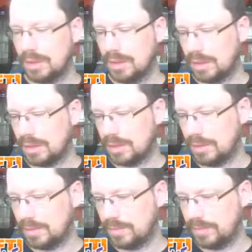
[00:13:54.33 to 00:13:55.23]

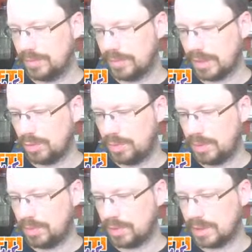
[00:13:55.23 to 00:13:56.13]
I hope
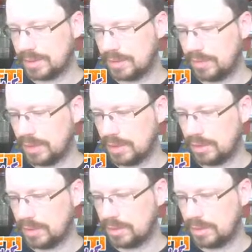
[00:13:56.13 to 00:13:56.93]
people get something out of it.